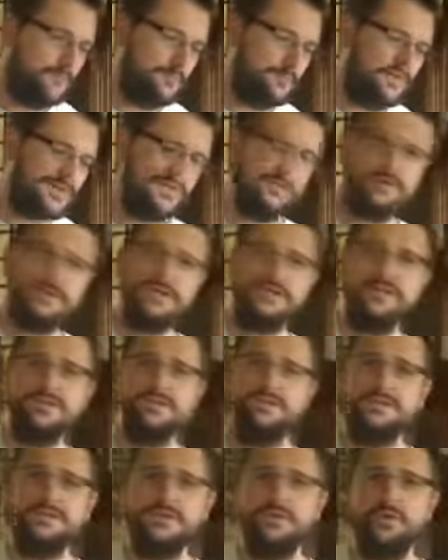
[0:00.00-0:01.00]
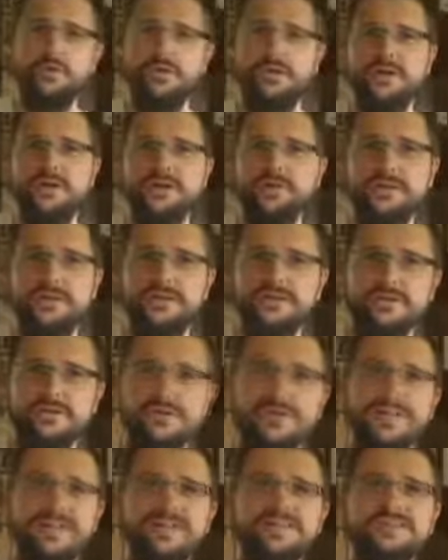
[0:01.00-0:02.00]
Best way to do it, quickest way to do
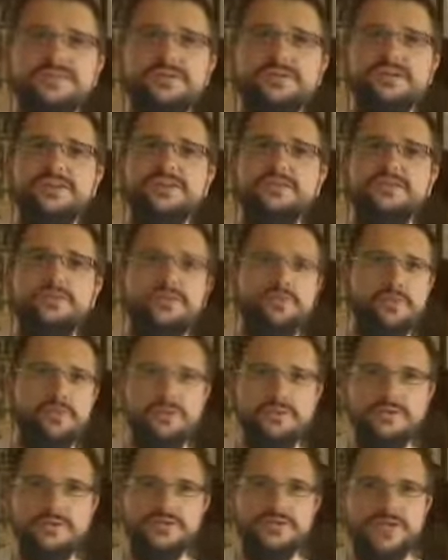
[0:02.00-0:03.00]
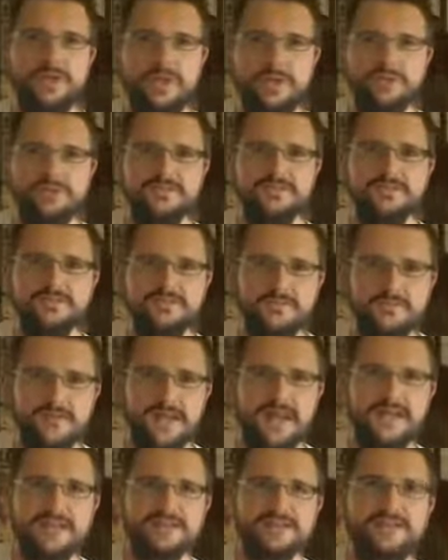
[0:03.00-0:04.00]
it, is to ignore all the sharps and the
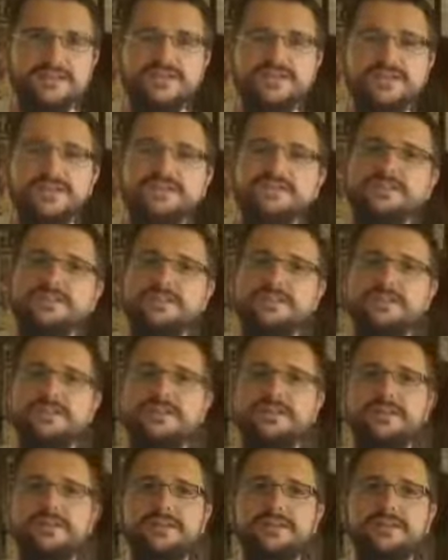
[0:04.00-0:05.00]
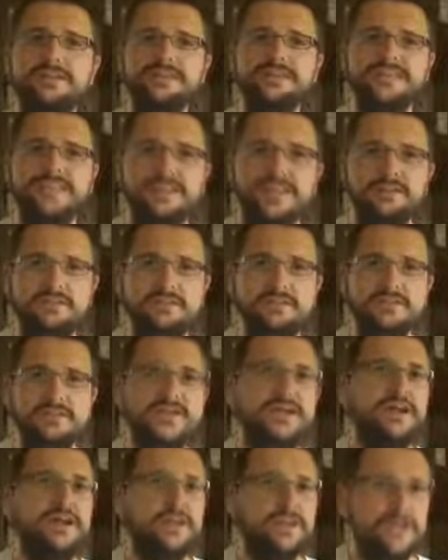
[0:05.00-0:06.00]
flats and just learn the 7
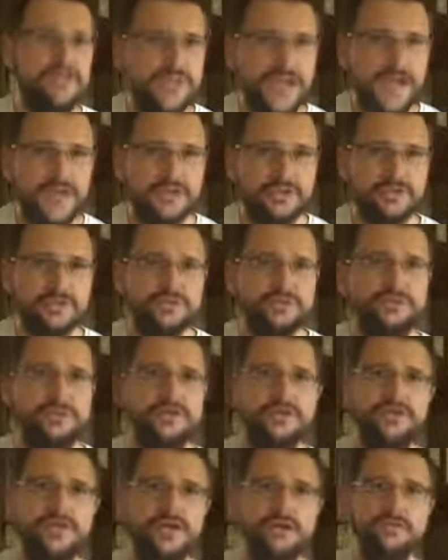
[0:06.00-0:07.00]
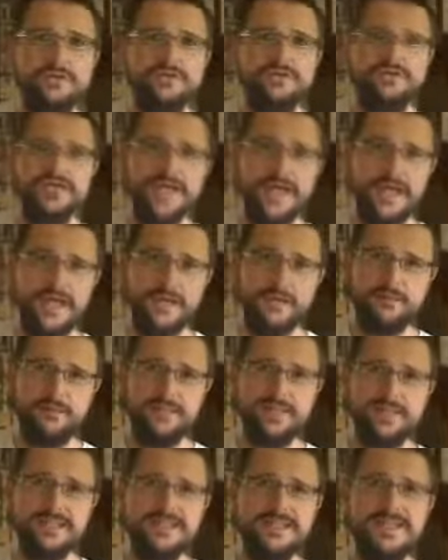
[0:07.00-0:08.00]
natural notes, A, B,
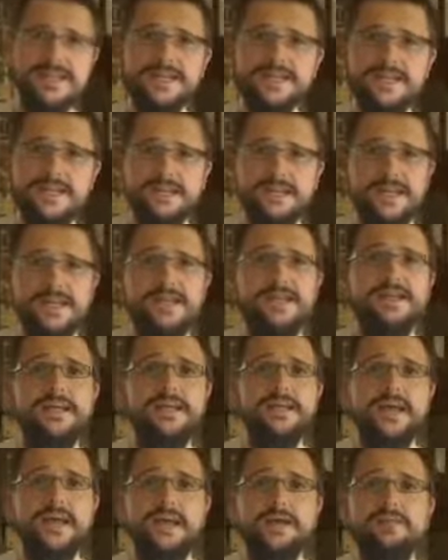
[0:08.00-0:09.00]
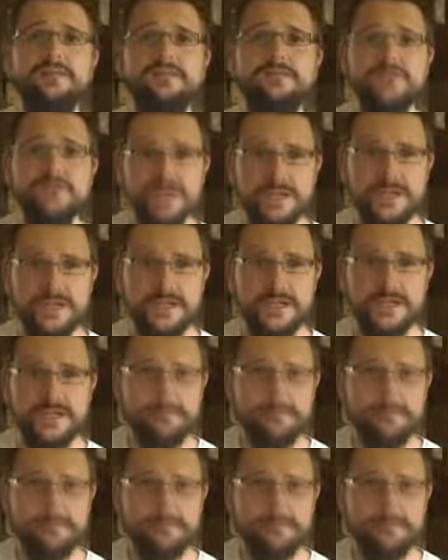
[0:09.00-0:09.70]
C, D, E, F, G.